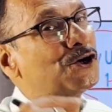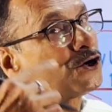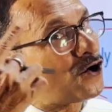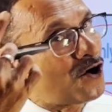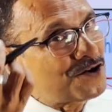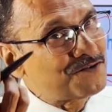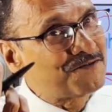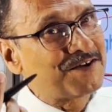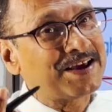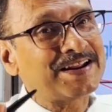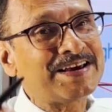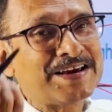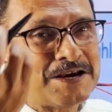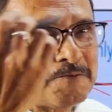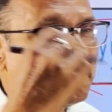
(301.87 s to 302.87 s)
not
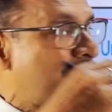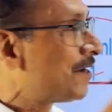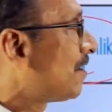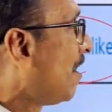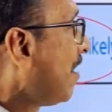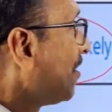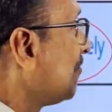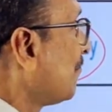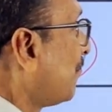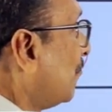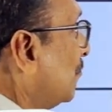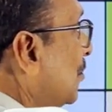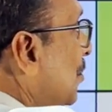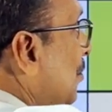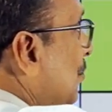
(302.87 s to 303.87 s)
very, but
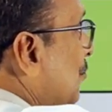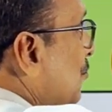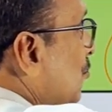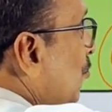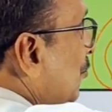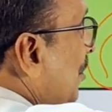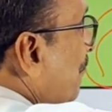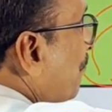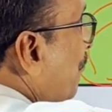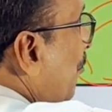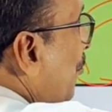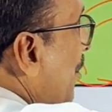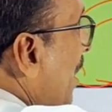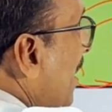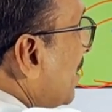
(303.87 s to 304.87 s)
harmful. So the
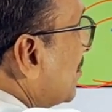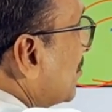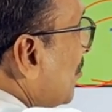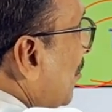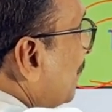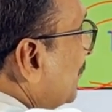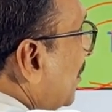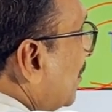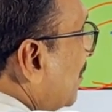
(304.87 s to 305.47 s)
product of the